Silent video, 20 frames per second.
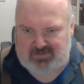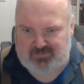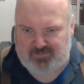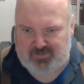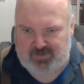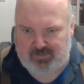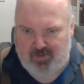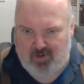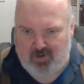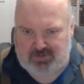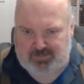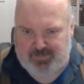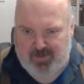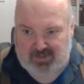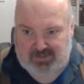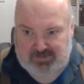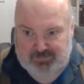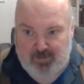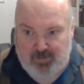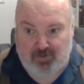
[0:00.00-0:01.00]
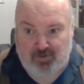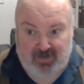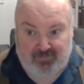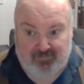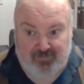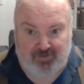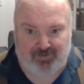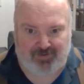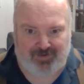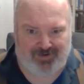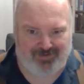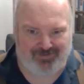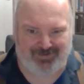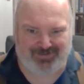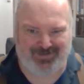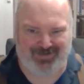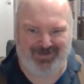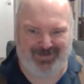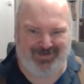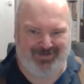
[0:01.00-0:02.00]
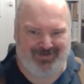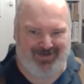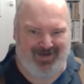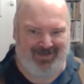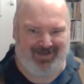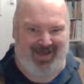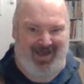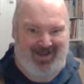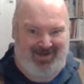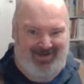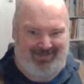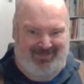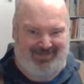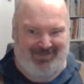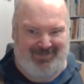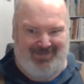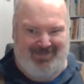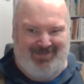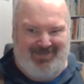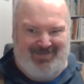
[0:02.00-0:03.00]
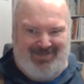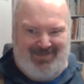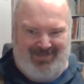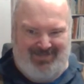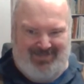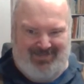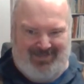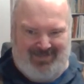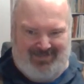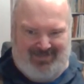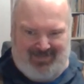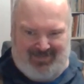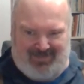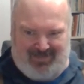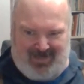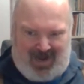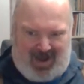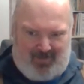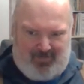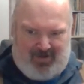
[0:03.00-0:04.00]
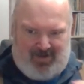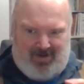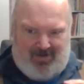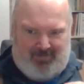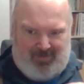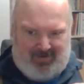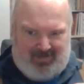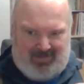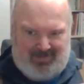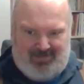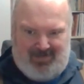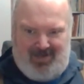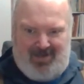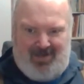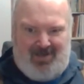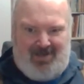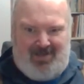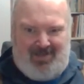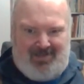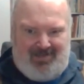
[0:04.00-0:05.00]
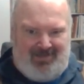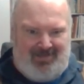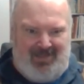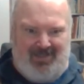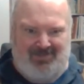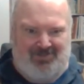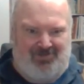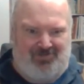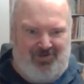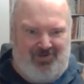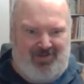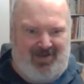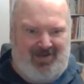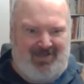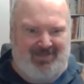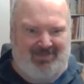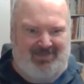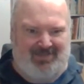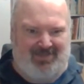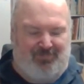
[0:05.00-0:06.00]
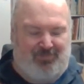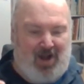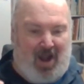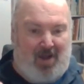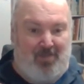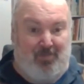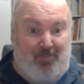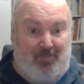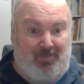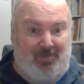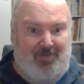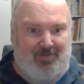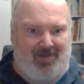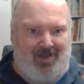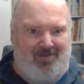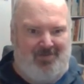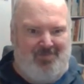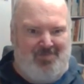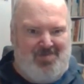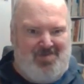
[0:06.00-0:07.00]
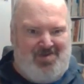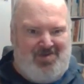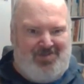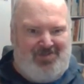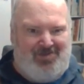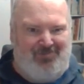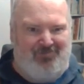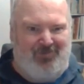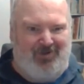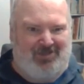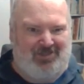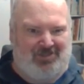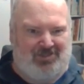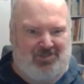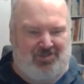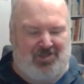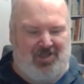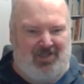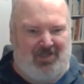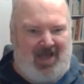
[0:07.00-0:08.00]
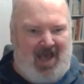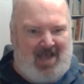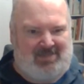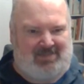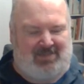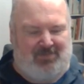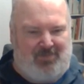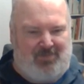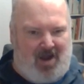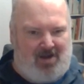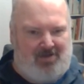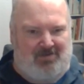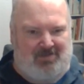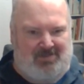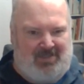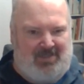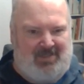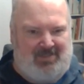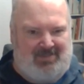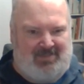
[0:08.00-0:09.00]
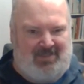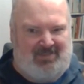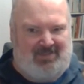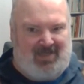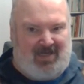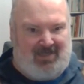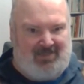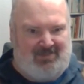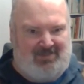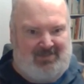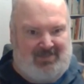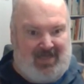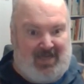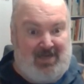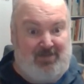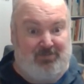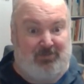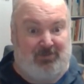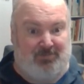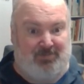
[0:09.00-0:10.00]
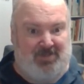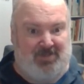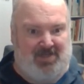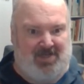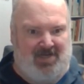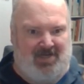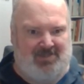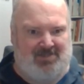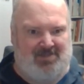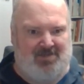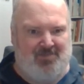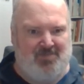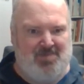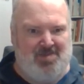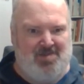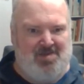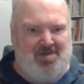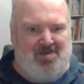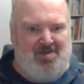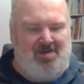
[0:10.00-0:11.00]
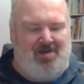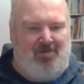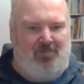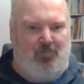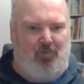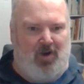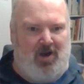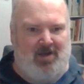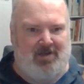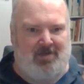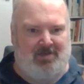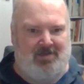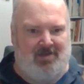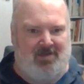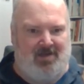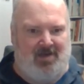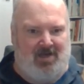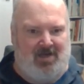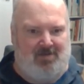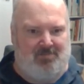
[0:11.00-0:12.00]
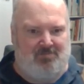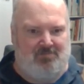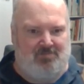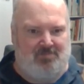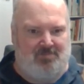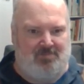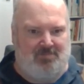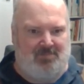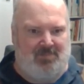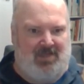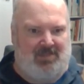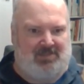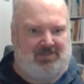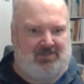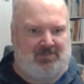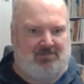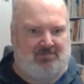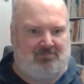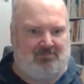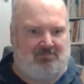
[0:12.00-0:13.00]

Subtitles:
the most part spoken of earlier. Again, this is this comment here about this. It's true that this is the problem that what the last democracy is just unstable because one, it's